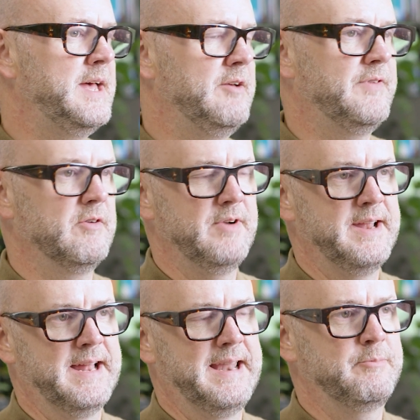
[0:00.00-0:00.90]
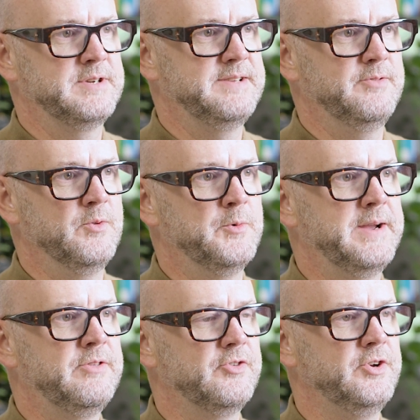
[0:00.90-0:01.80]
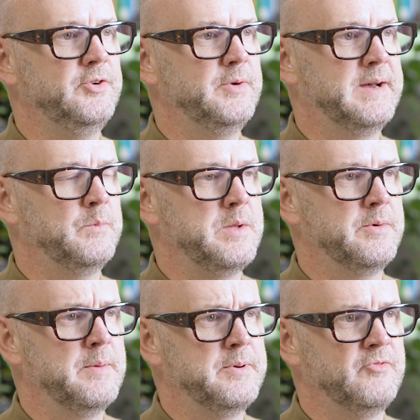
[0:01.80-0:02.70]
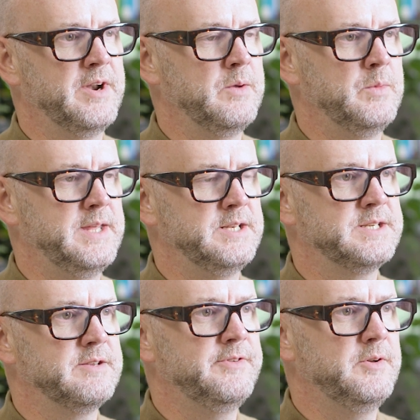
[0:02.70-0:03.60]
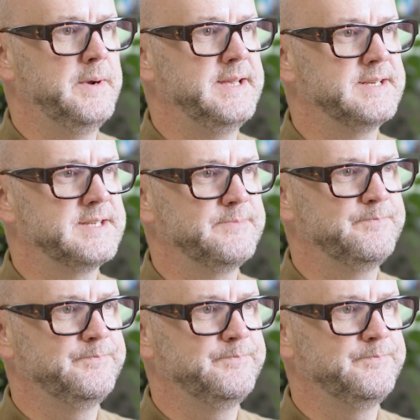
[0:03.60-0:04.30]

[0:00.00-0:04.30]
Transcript: It felt really collaborative all the way through, and we were up and running within just a few weeks.